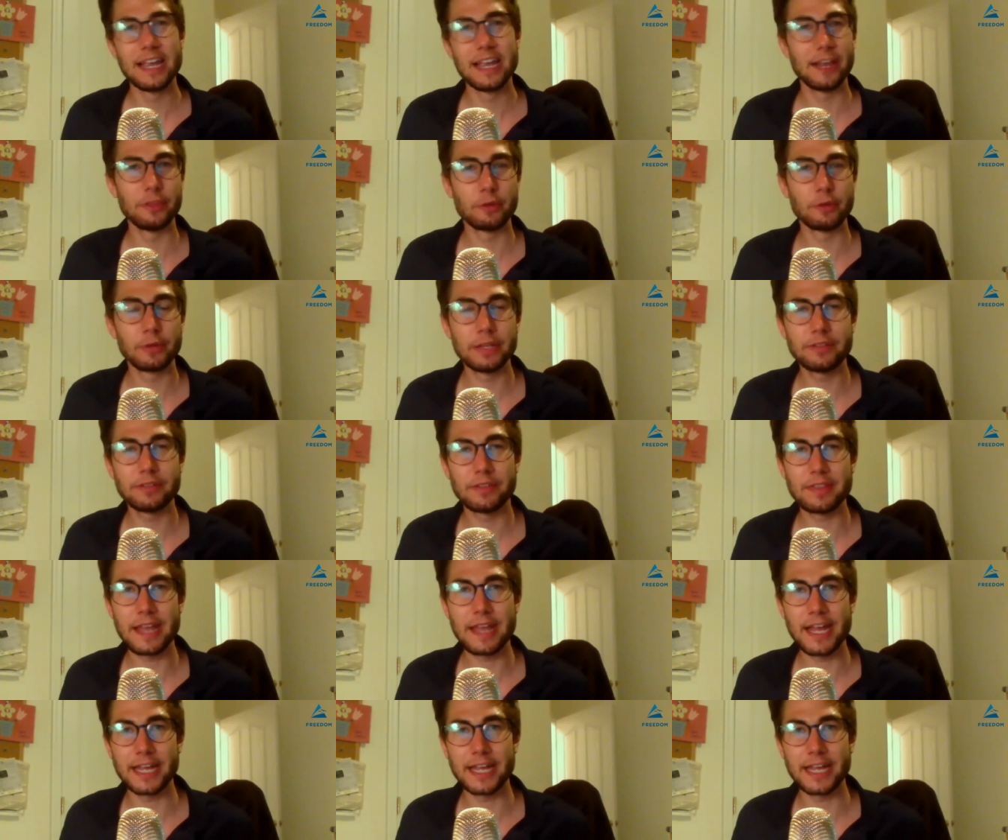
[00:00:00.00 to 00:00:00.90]
And the
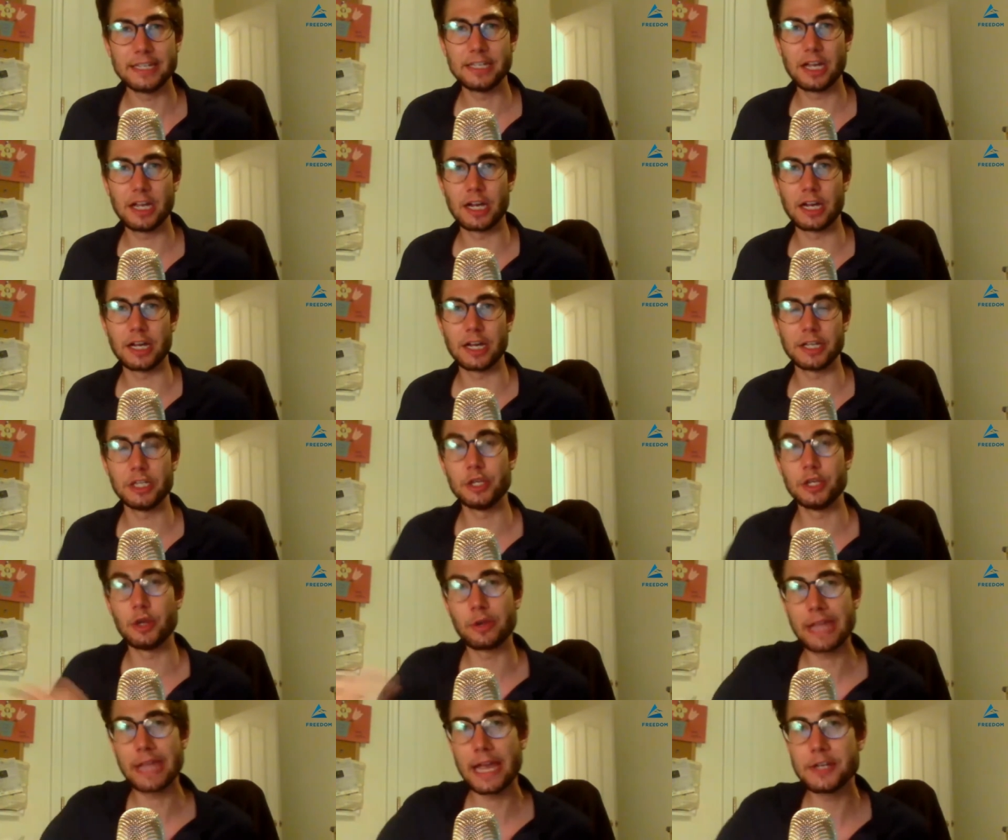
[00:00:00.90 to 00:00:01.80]
reason that,
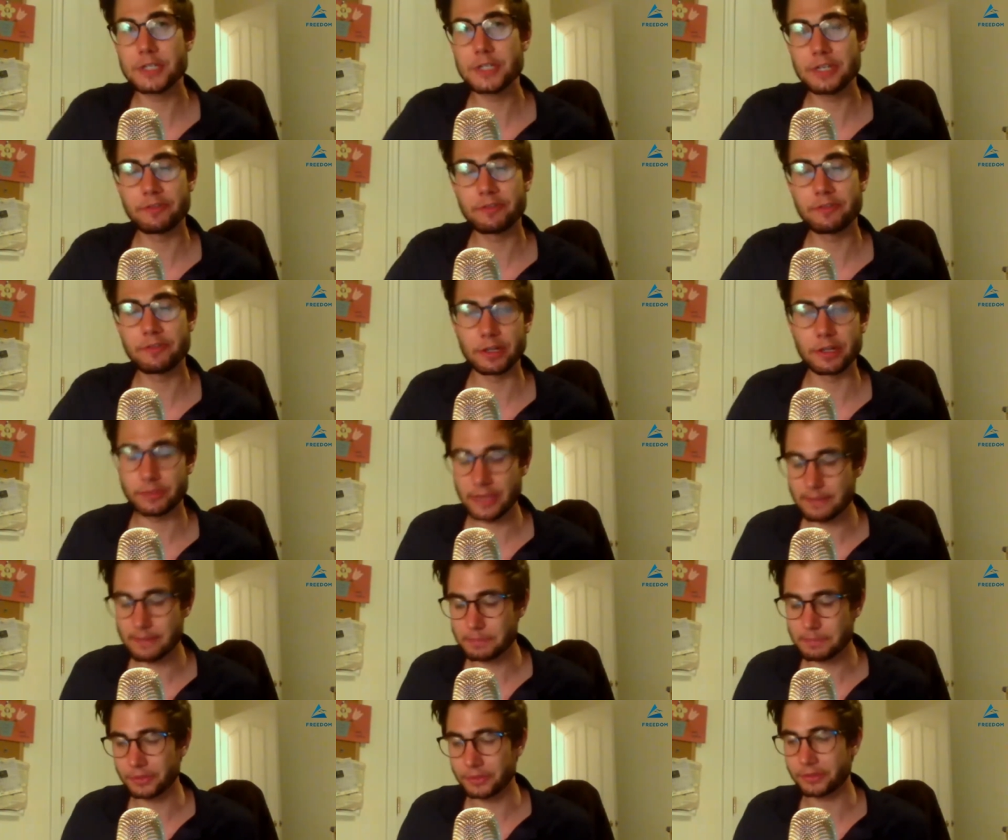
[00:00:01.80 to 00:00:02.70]
Kenji, for
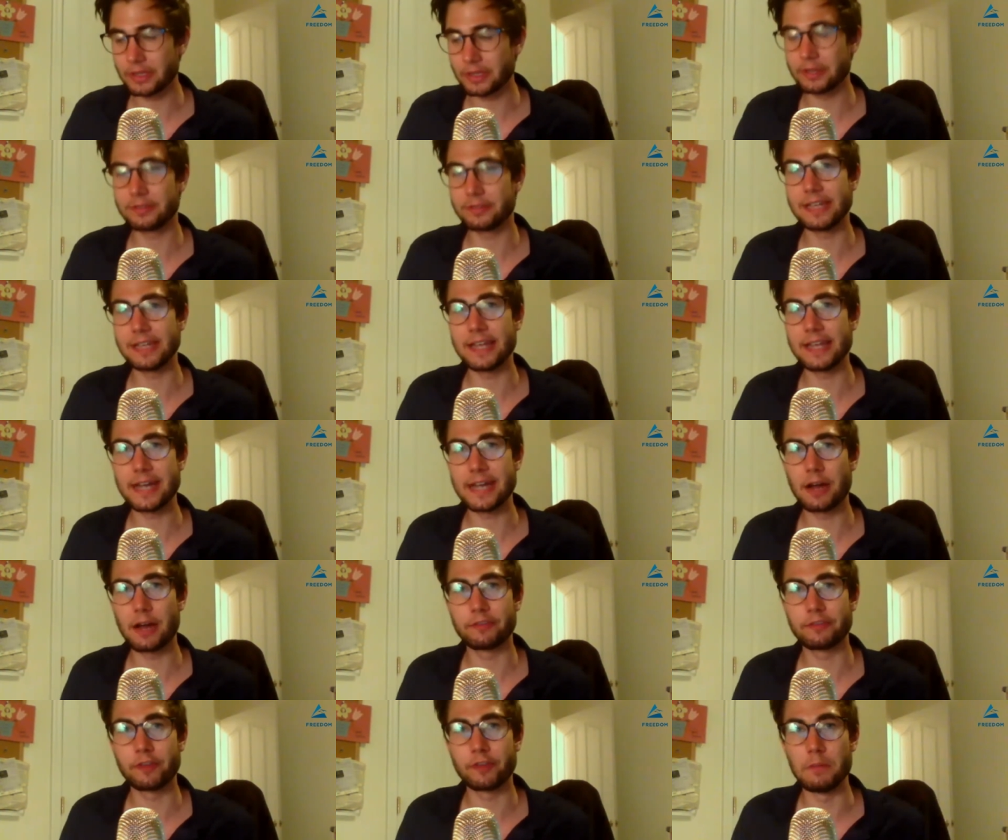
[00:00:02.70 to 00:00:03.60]
example, is going to stand
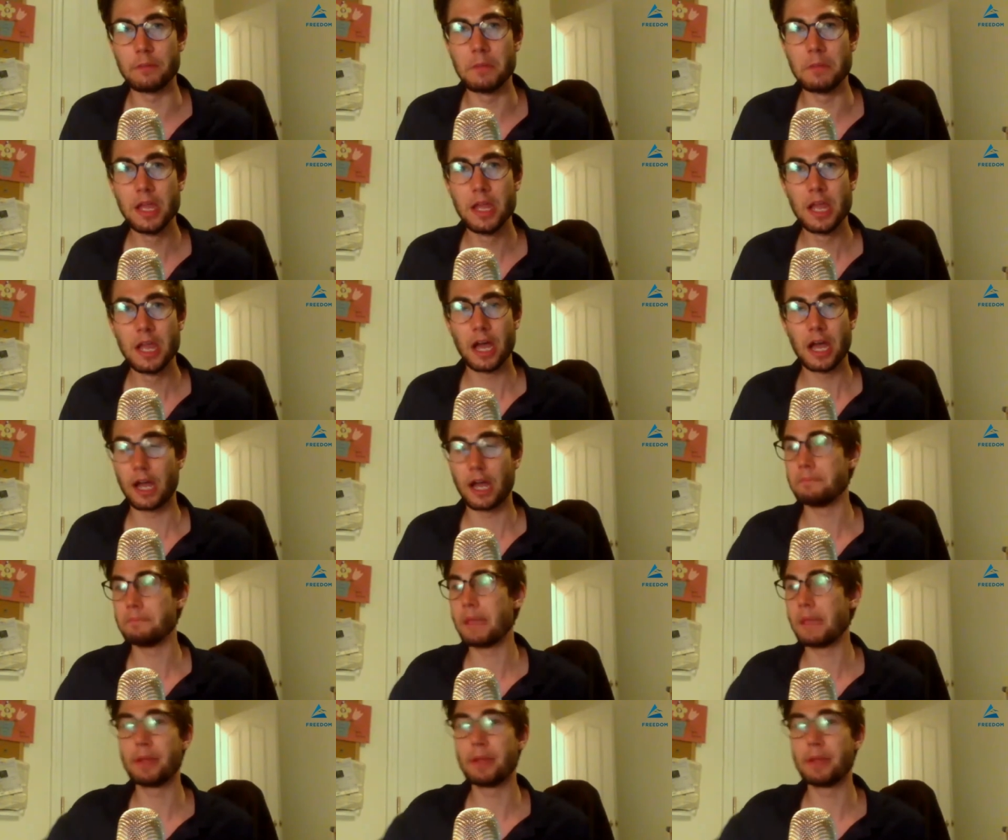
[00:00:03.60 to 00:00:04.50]
out from
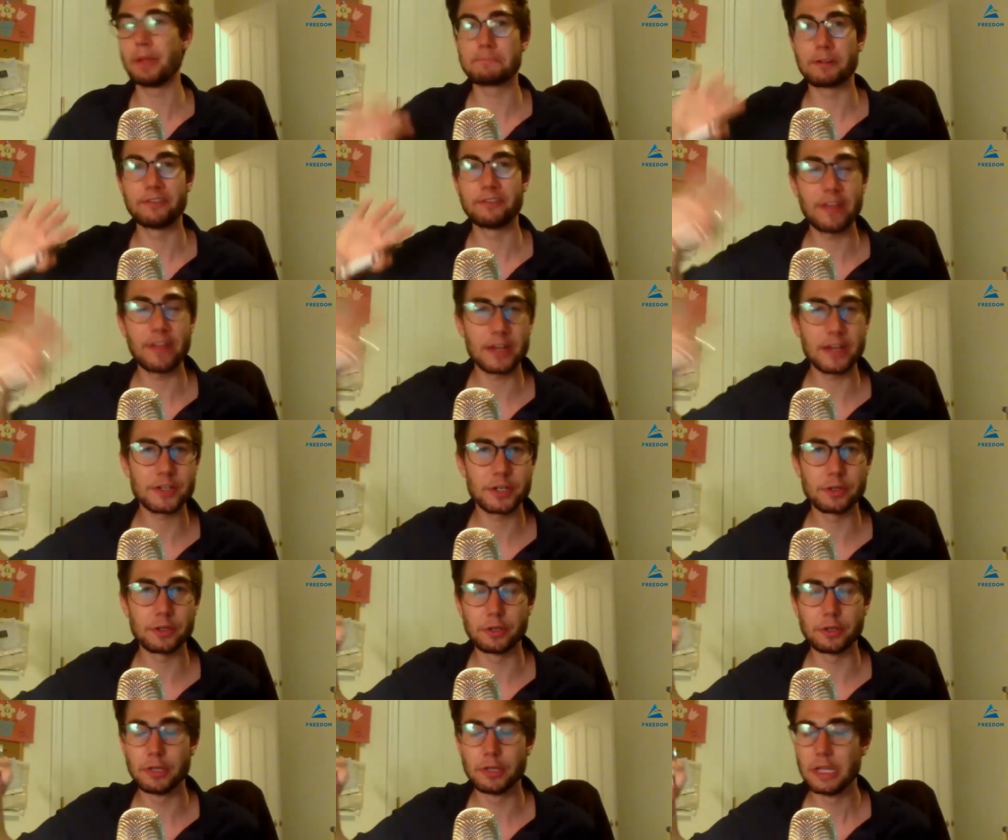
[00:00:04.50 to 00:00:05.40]
maybe a
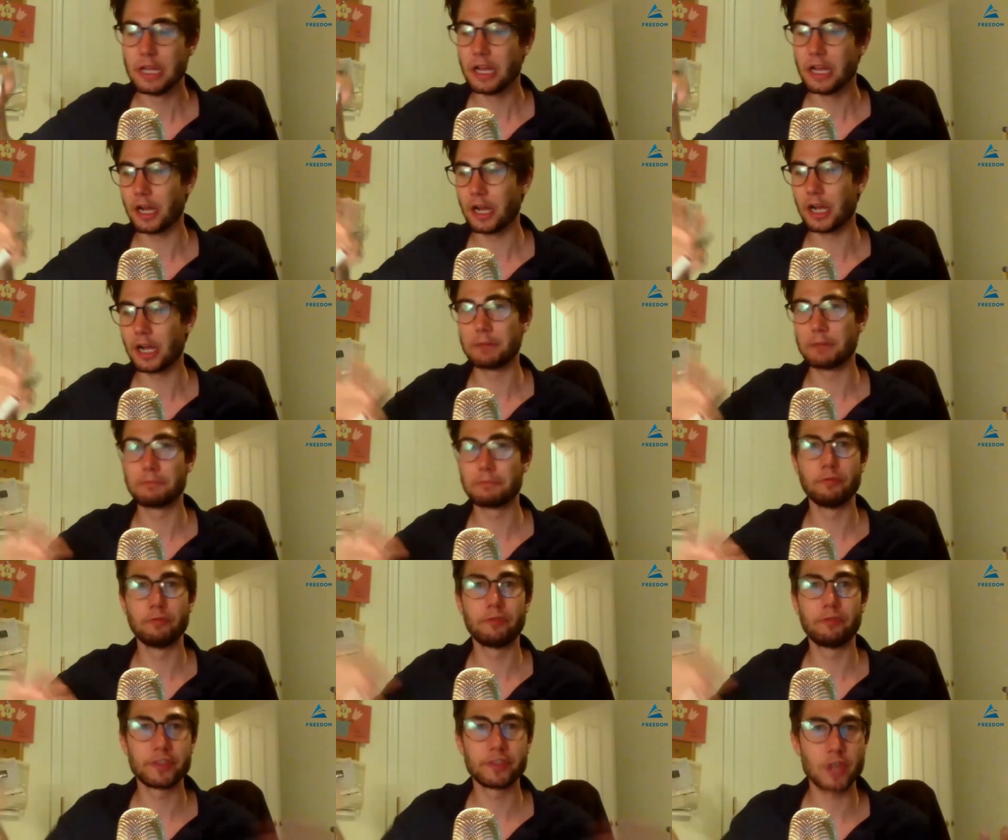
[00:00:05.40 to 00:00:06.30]
professional
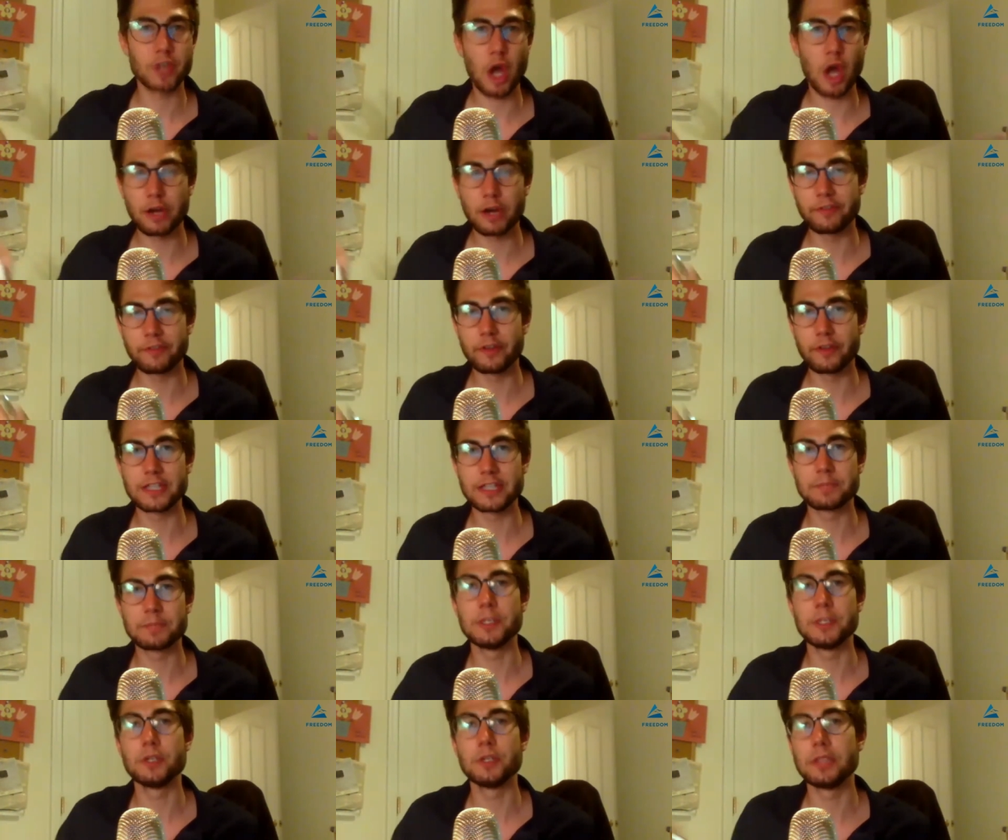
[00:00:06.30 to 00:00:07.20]
photographer that's
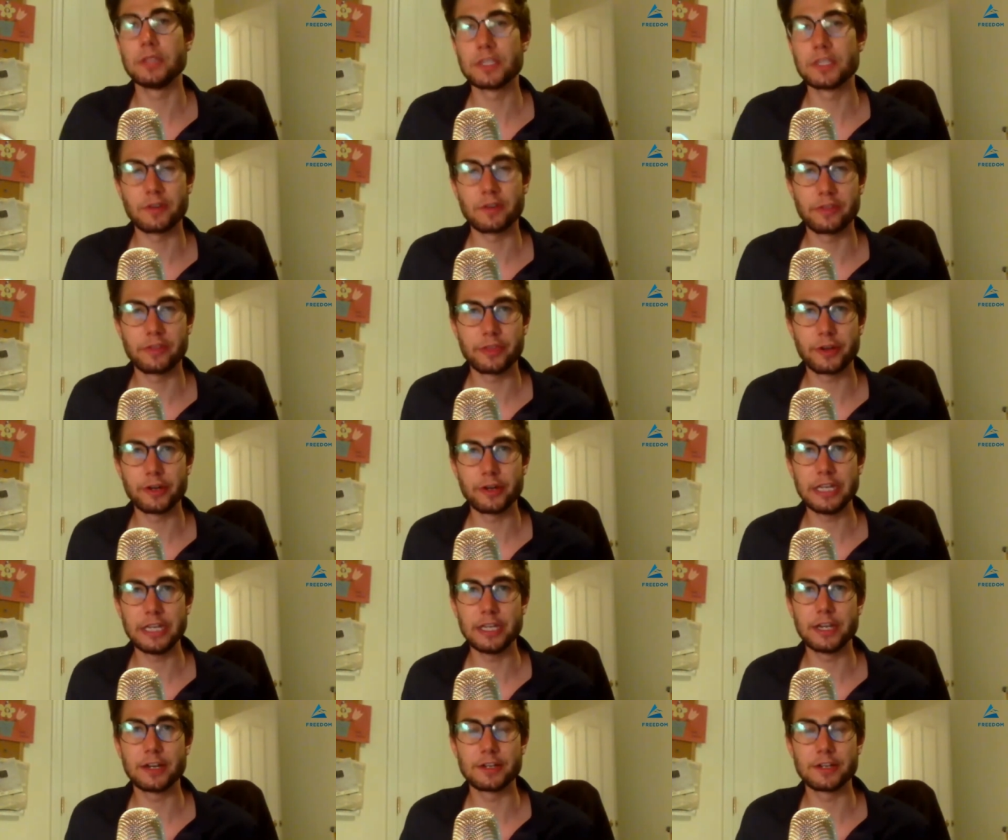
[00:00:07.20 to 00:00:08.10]
been doing this for 30
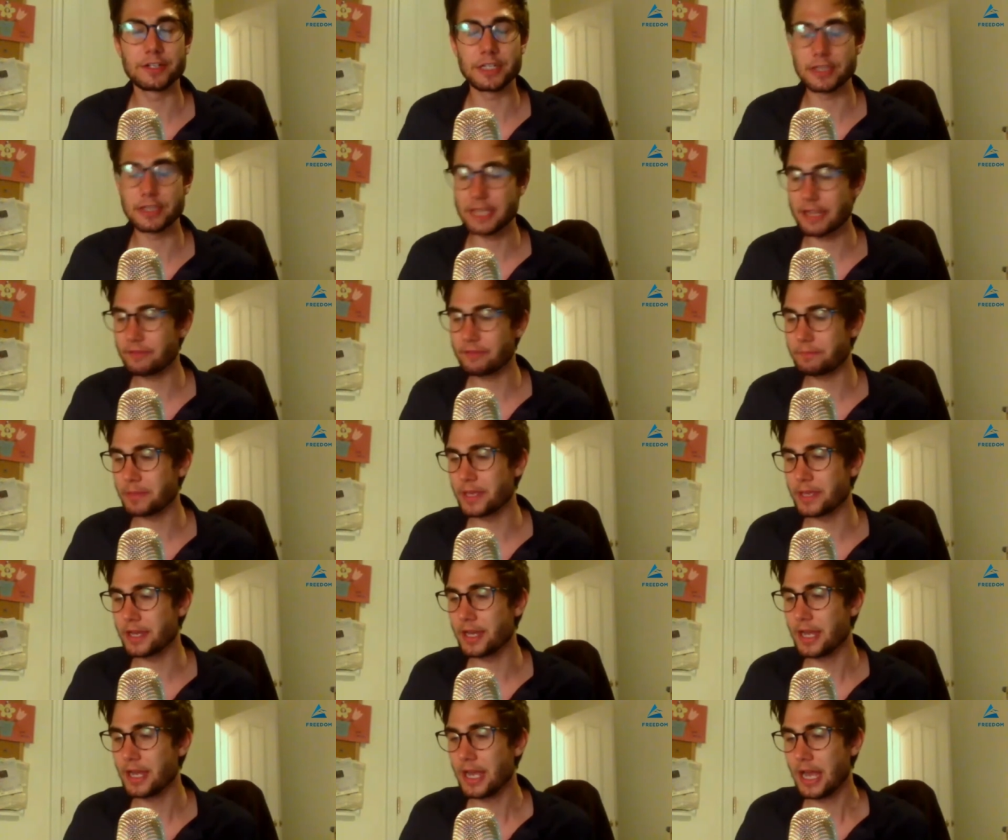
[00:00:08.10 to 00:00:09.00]
years, and they've been,